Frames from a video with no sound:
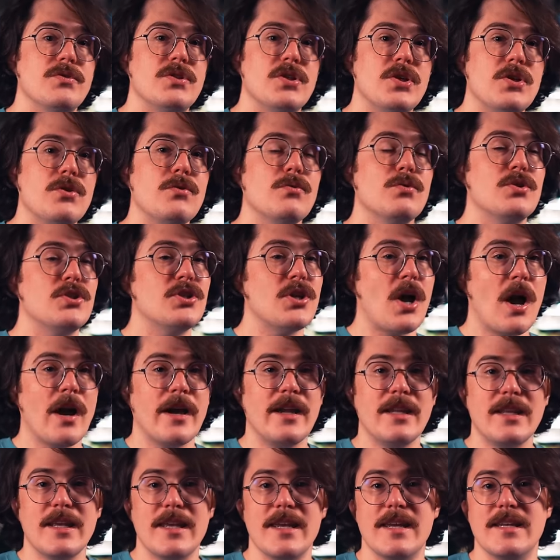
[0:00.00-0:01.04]
two
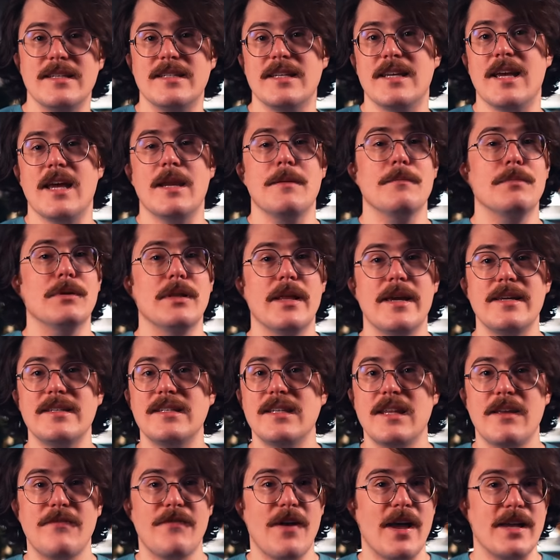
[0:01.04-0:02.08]
shockingly easy and
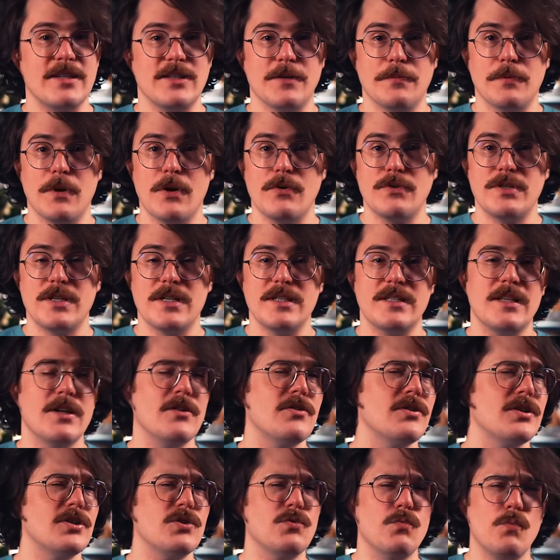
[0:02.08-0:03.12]
blazingly fast approaches that are
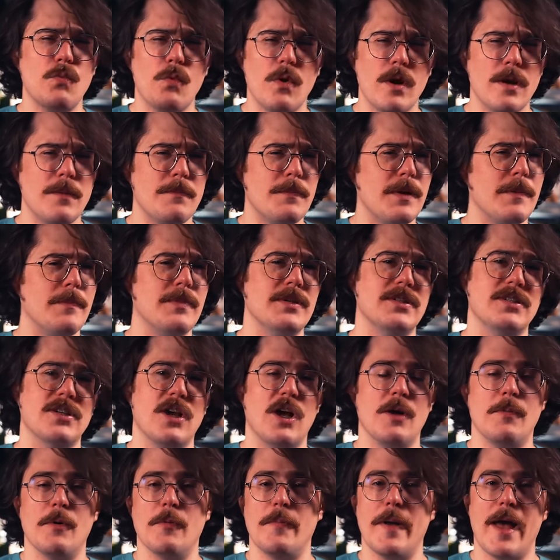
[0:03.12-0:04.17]
just one pip
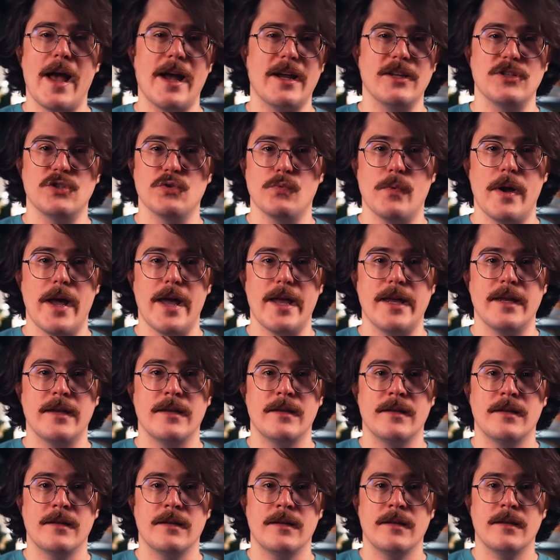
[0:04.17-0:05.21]
installable package away.
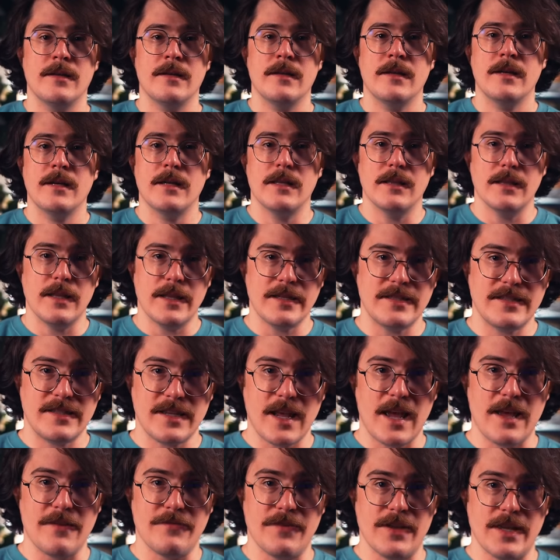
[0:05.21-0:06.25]
Let's
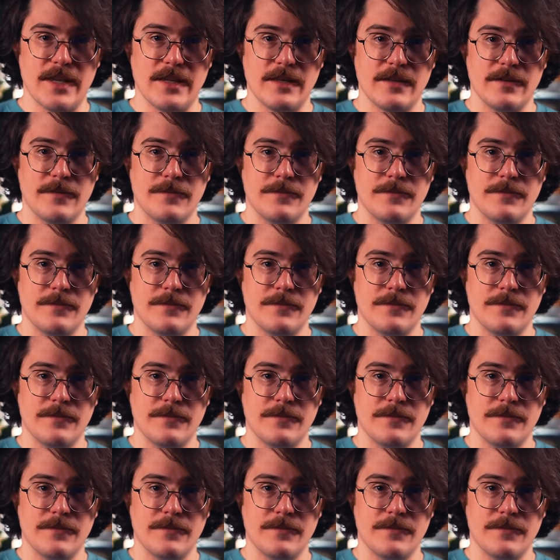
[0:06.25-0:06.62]
dive in.